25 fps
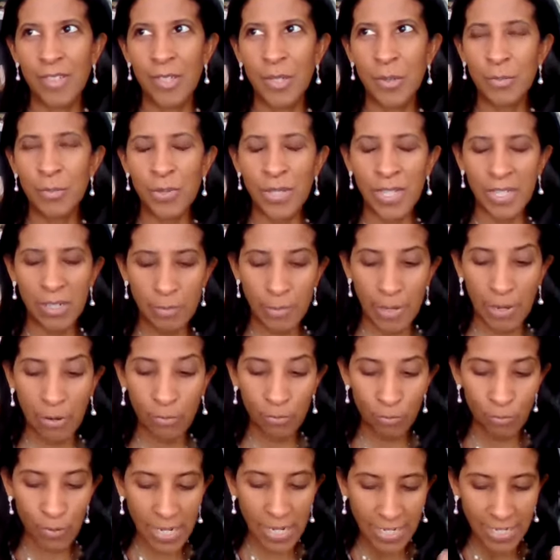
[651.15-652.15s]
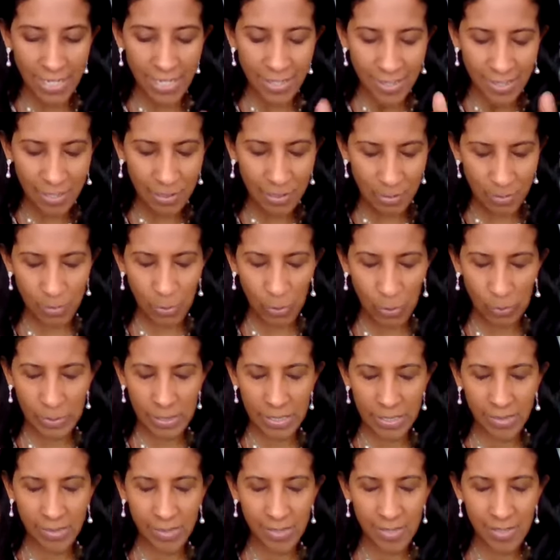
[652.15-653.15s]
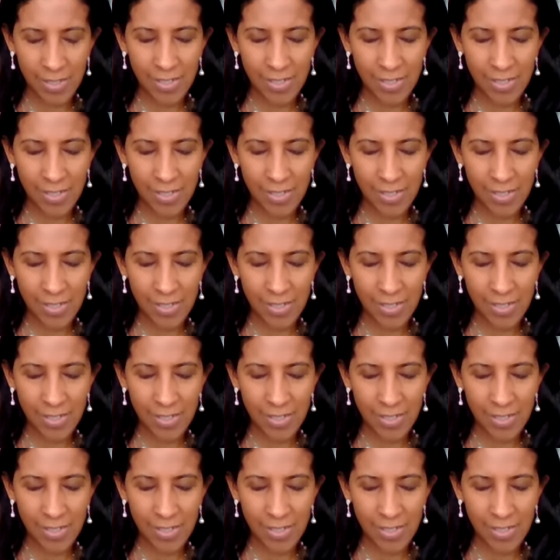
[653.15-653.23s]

complain about right at this moment?